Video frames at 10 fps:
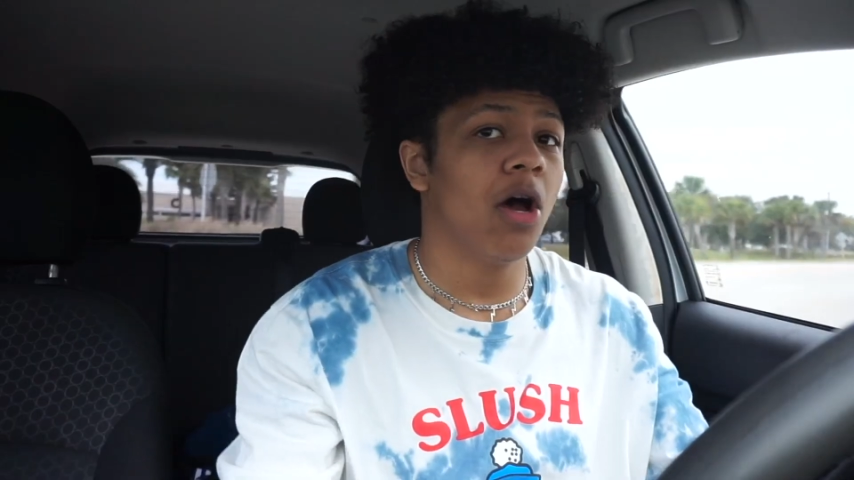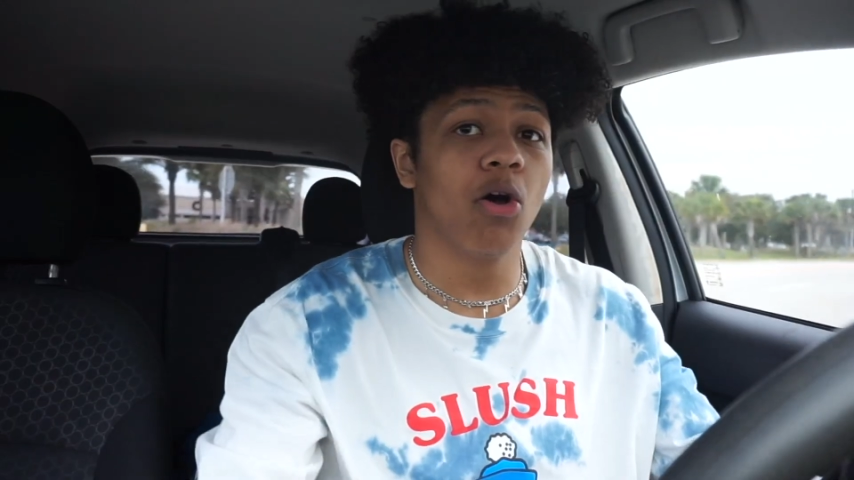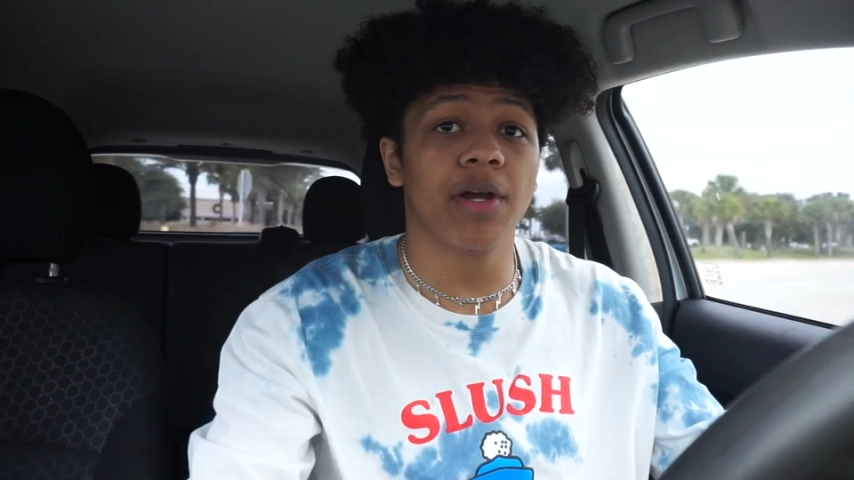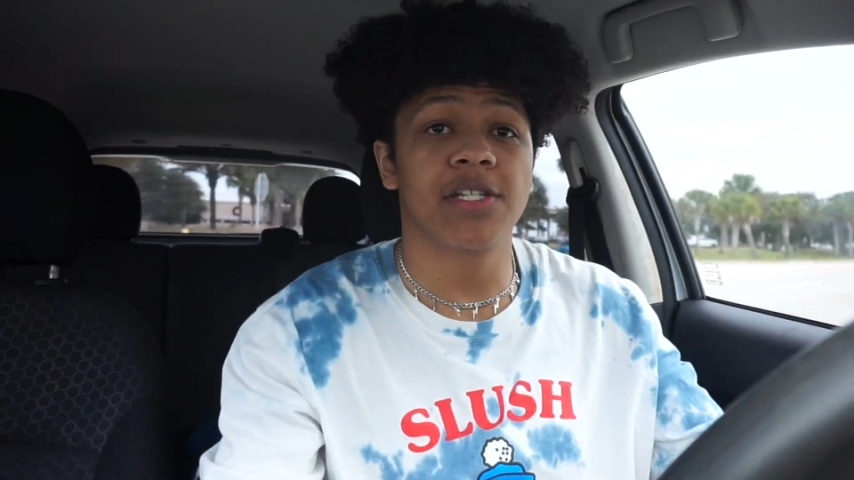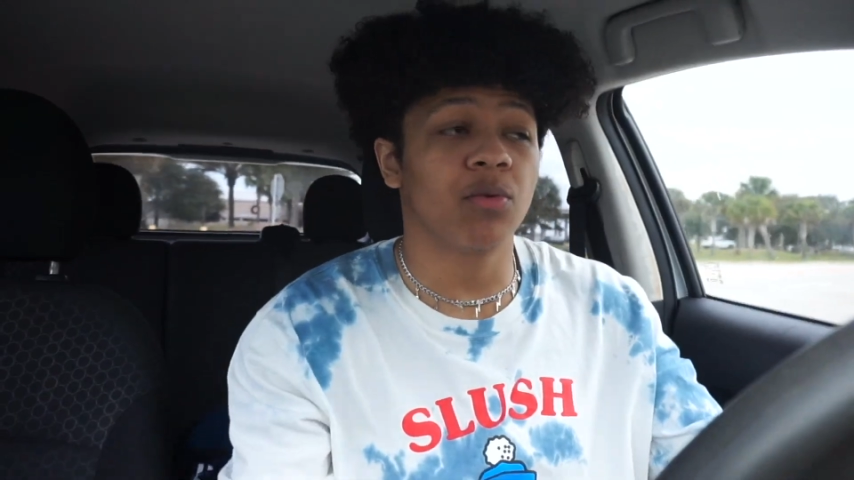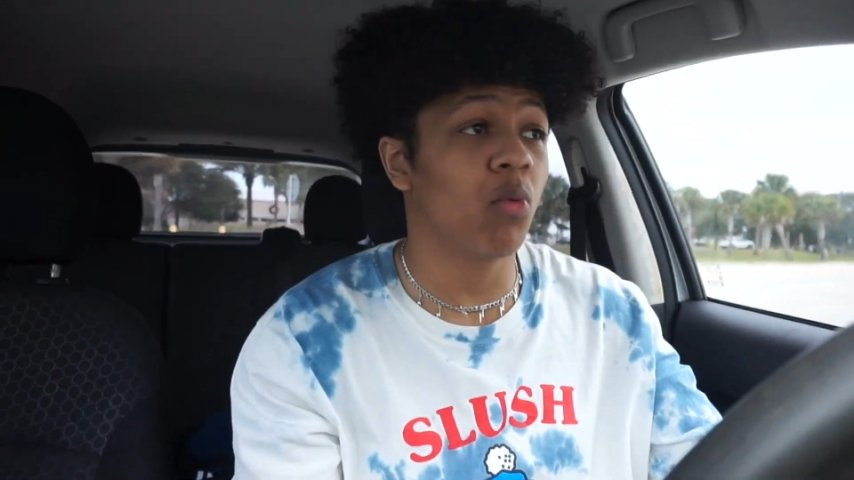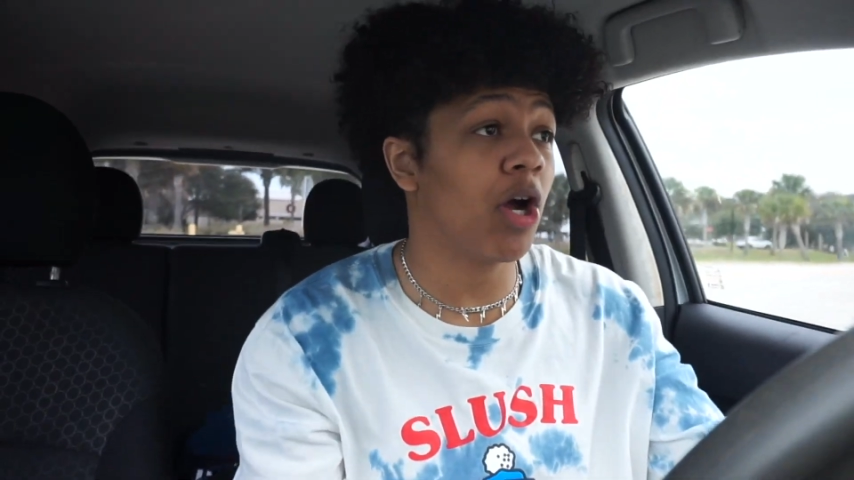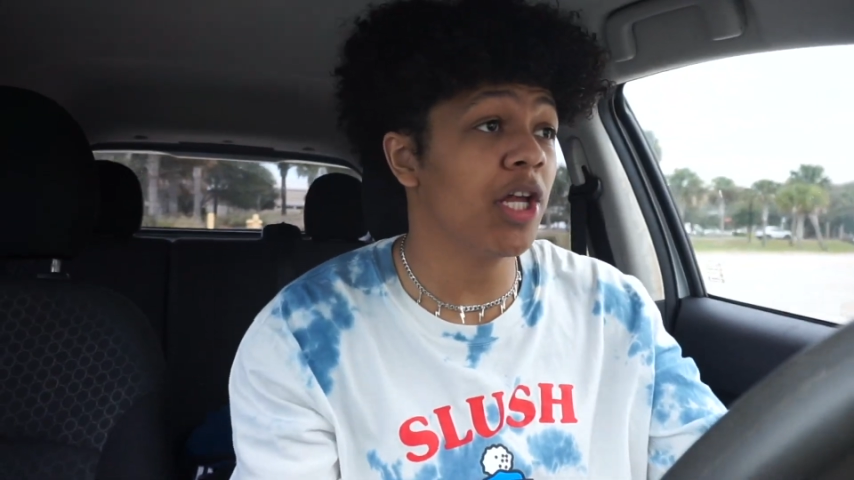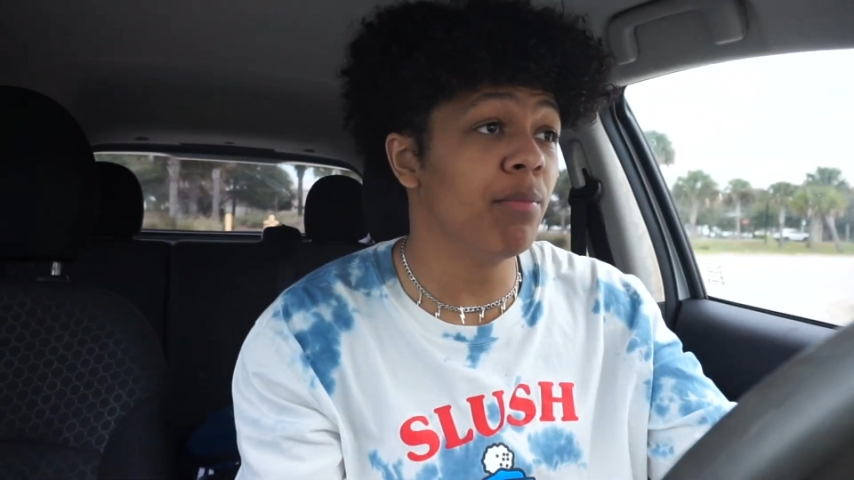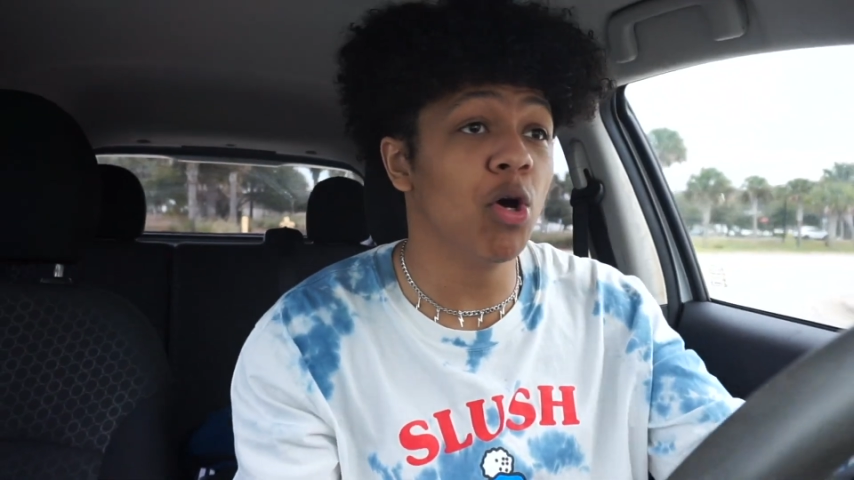Okay, so we're
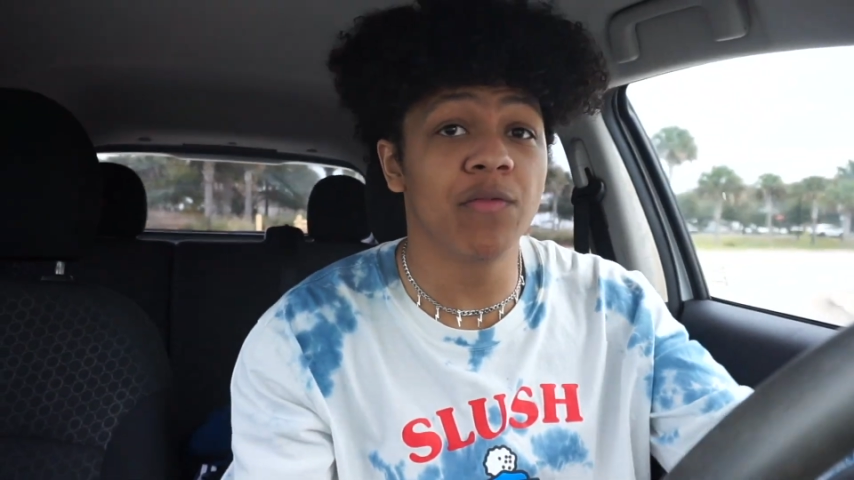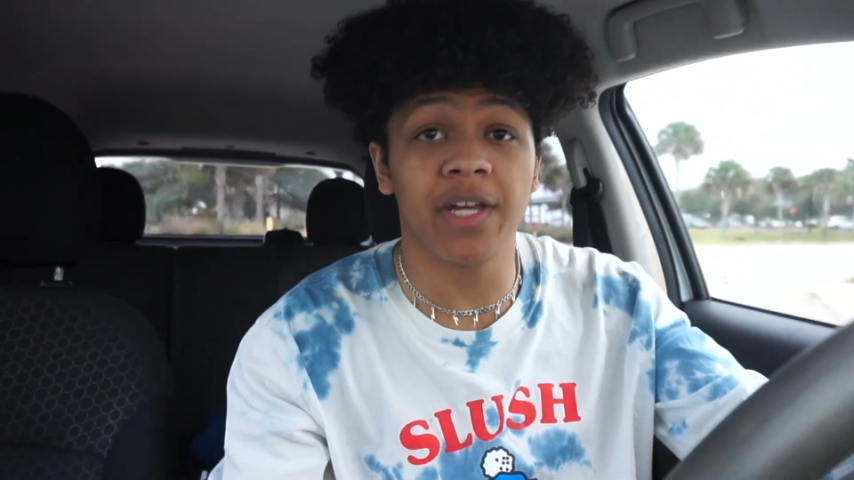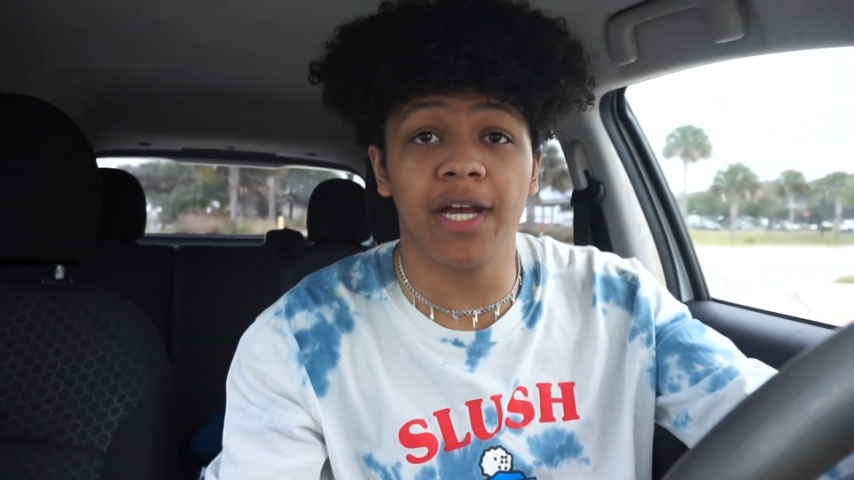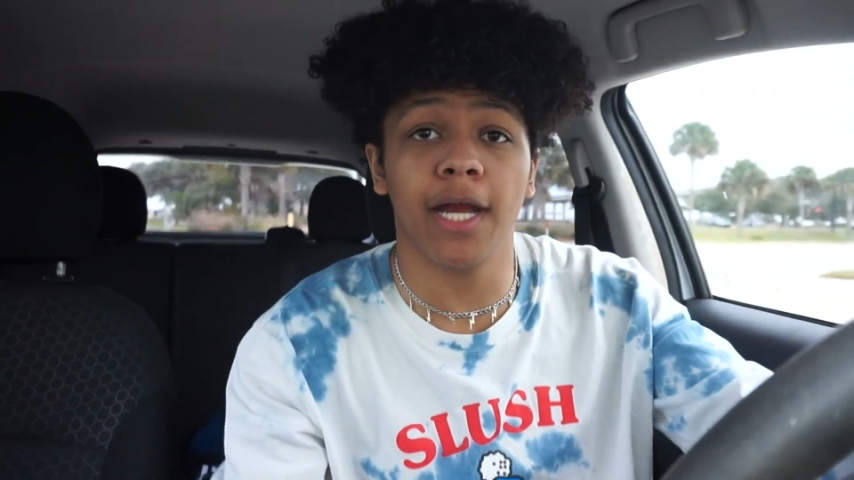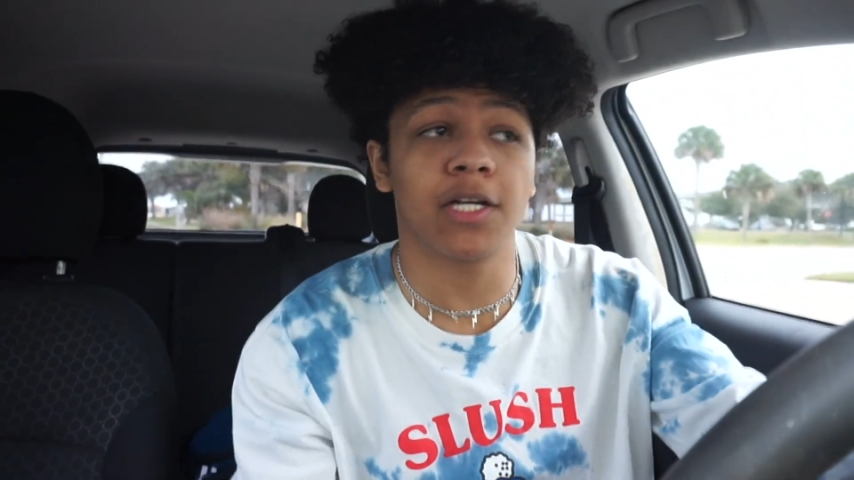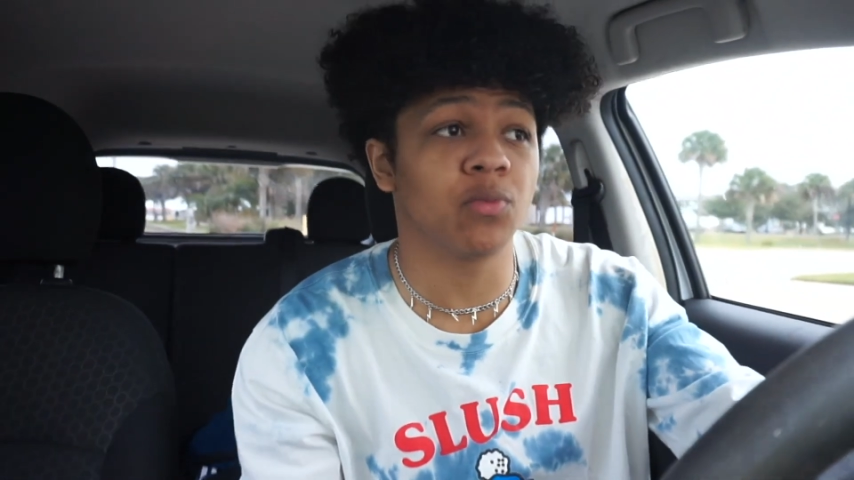on the move to the next